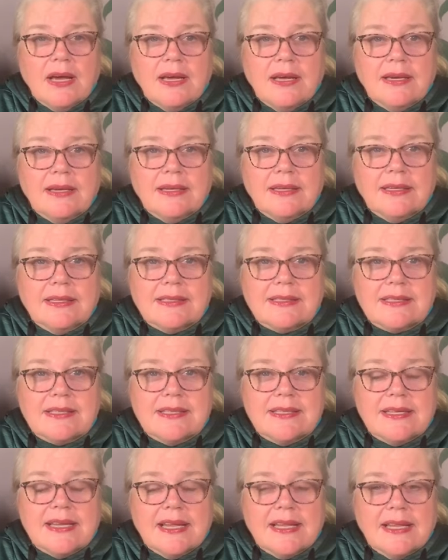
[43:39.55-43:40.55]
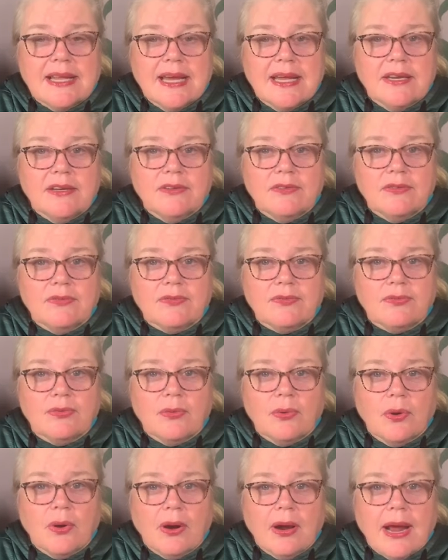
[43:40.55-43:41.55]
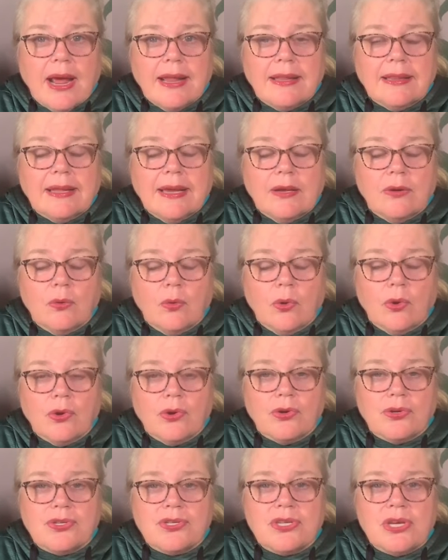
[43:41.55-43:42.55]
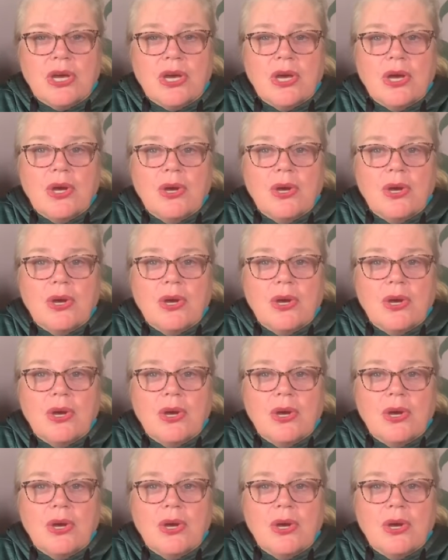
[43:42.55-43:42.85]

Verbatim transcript: uh, is the deadline for online orders